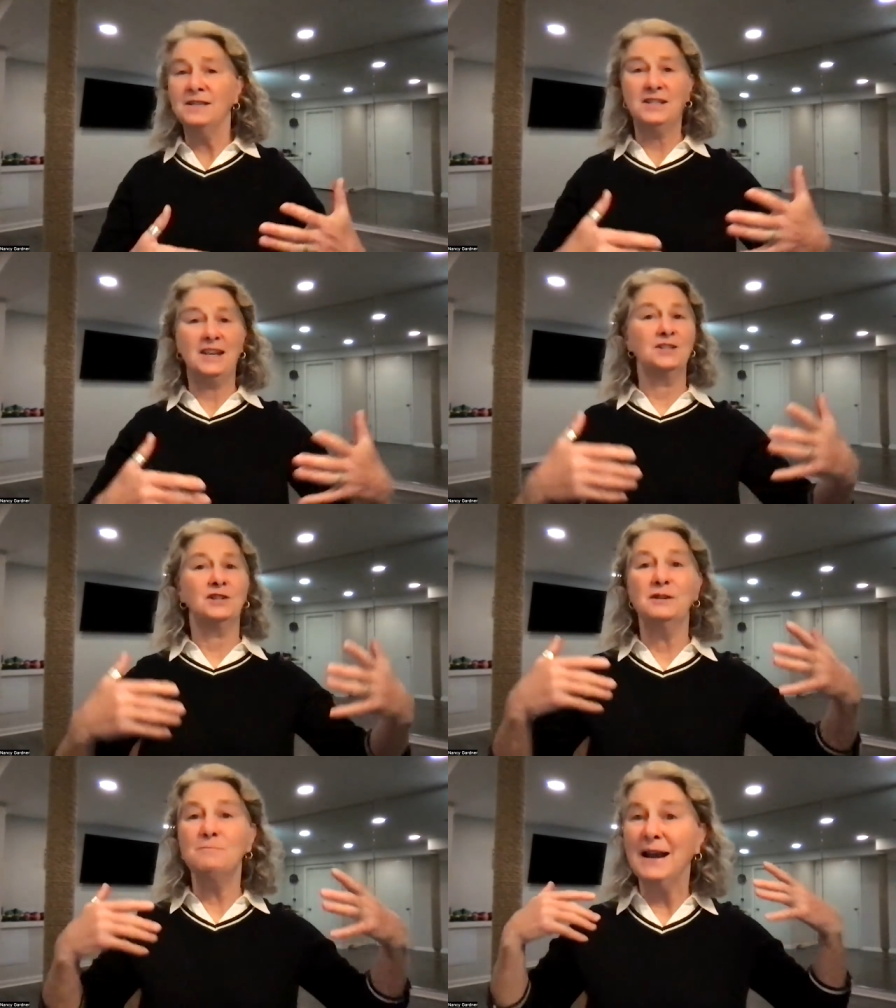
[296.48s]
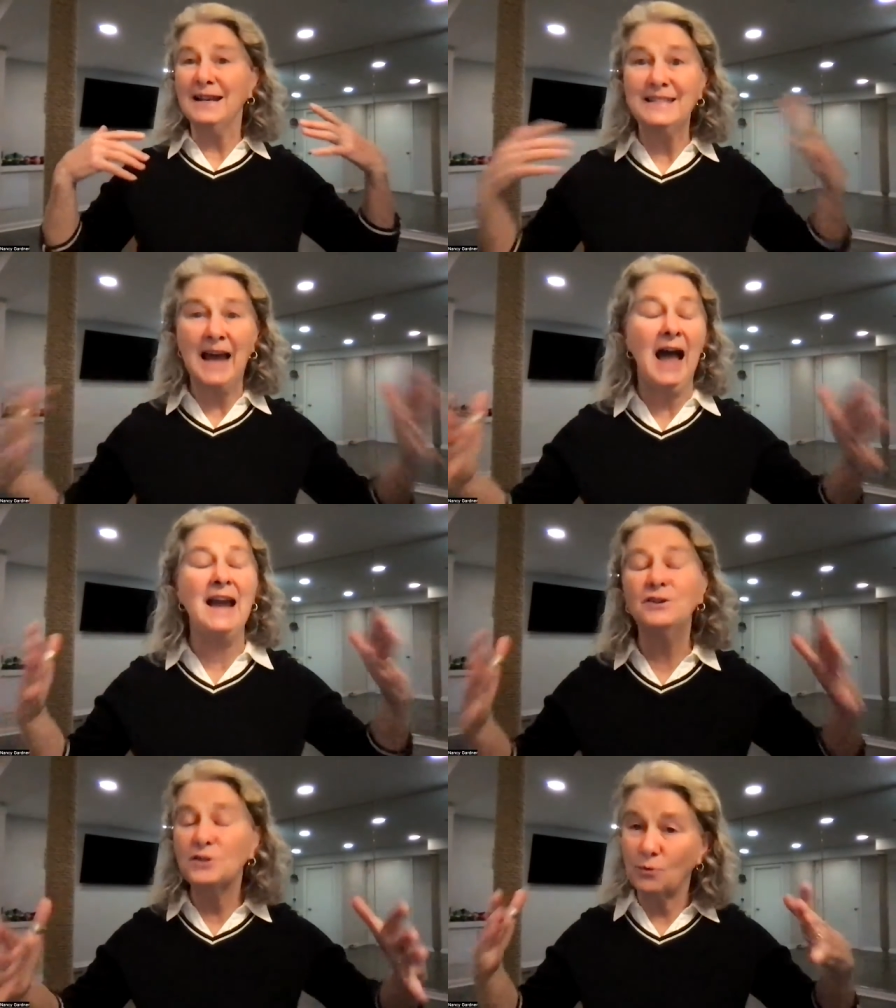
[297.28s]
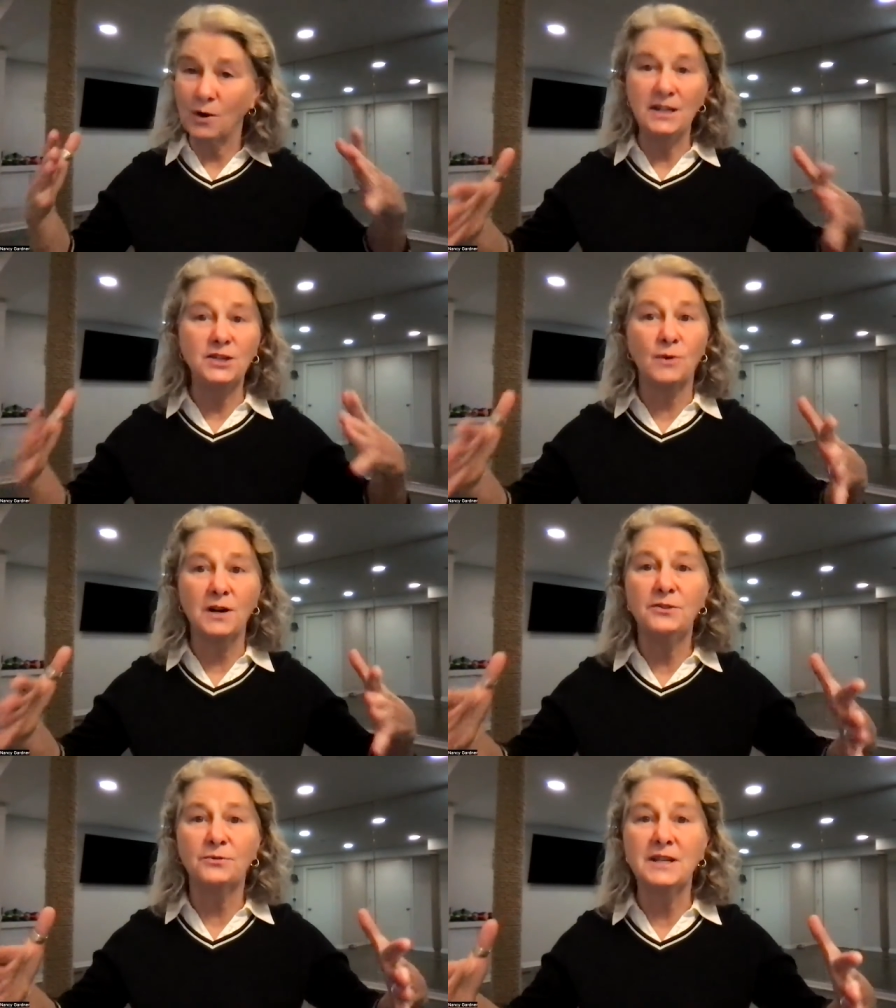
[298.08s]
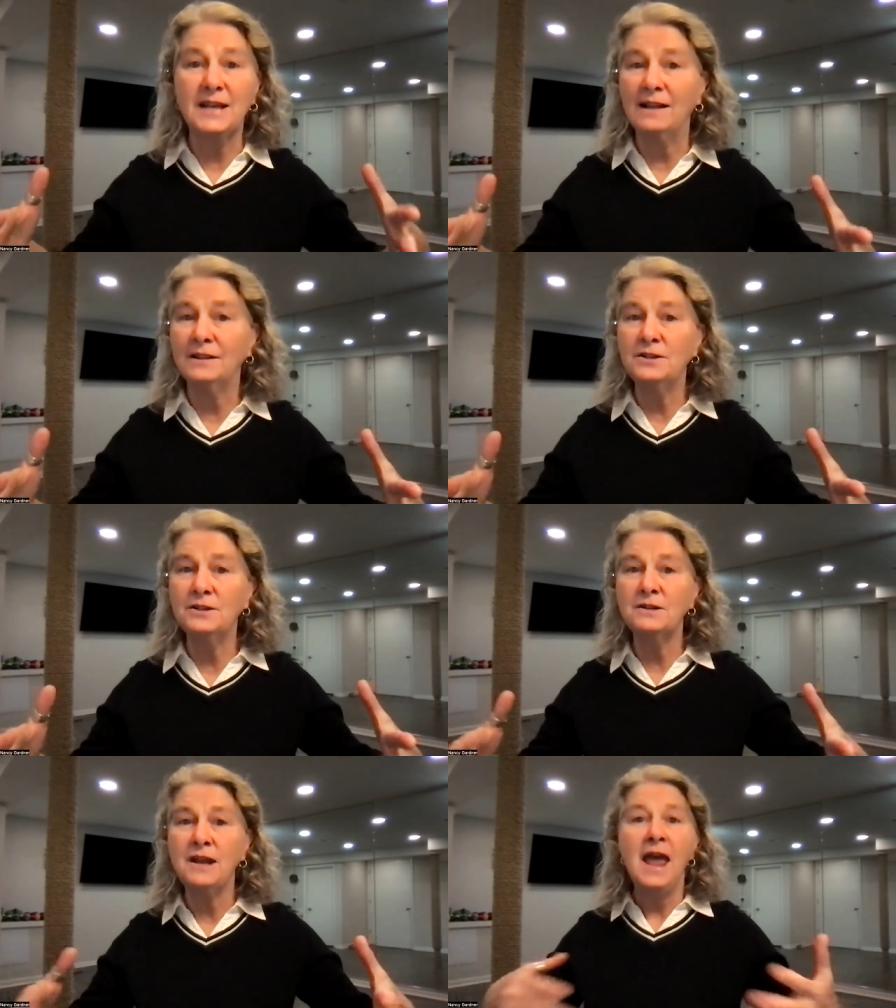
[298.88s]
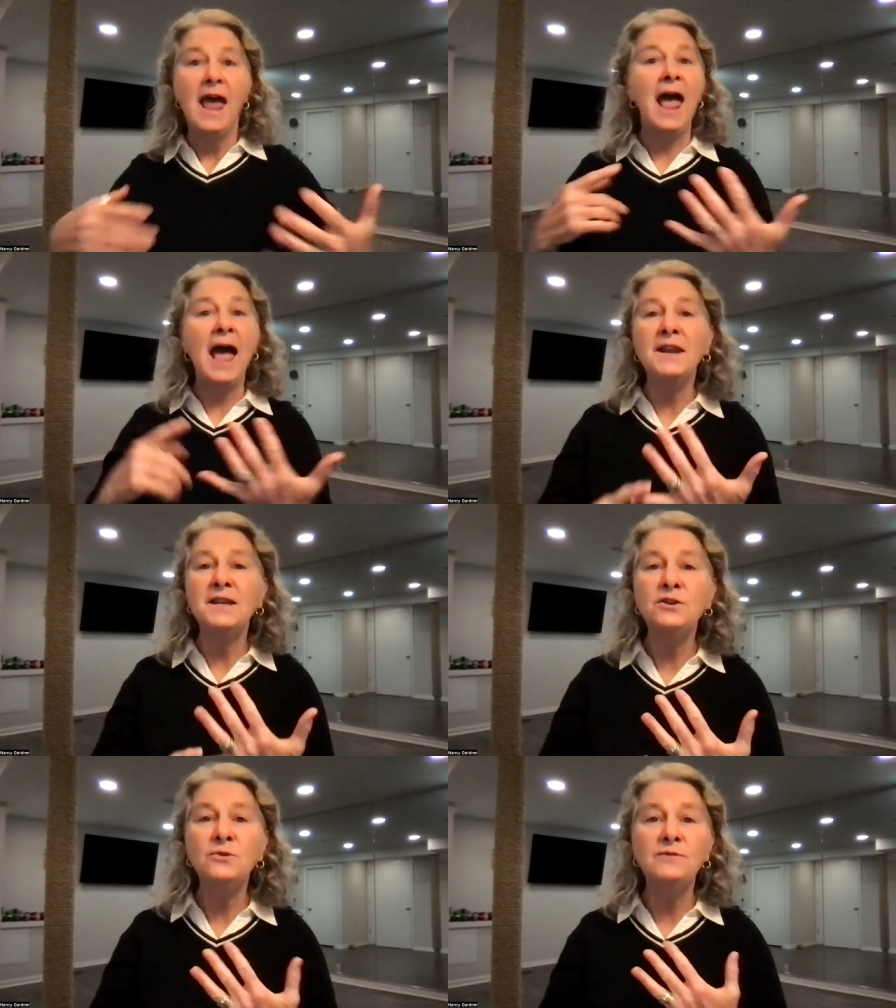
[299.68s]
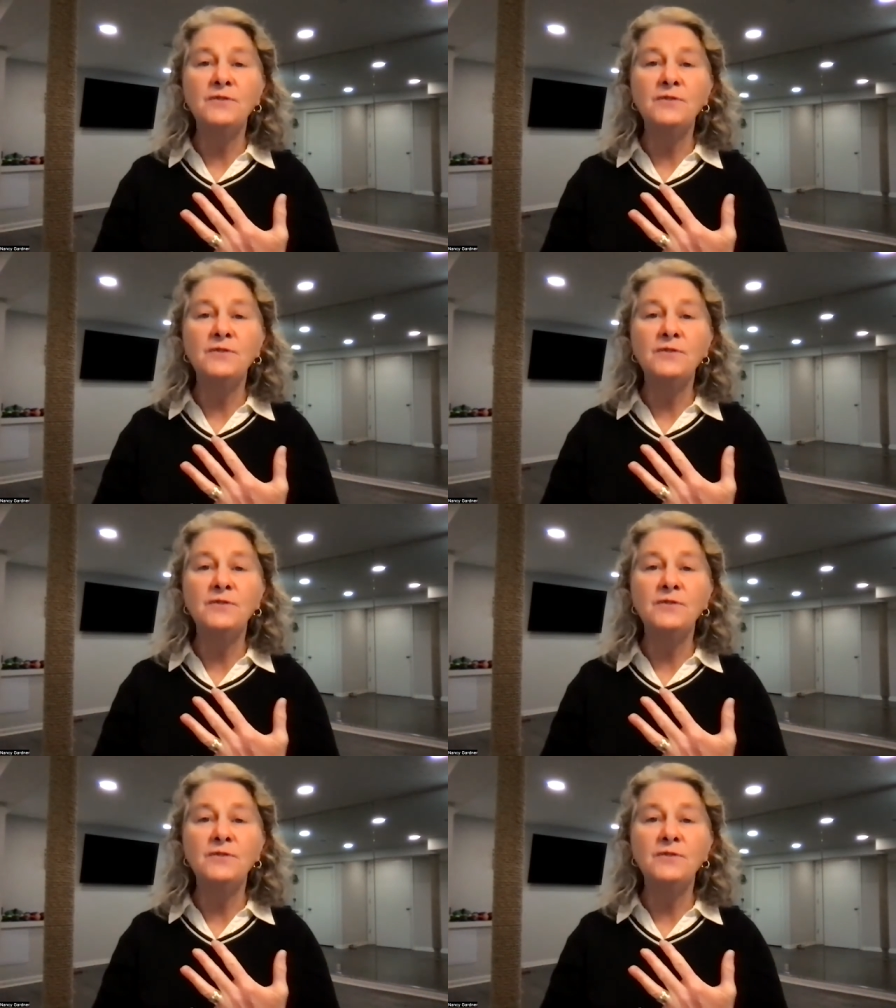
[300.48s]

scheduling my entire 2023 calendar, adding new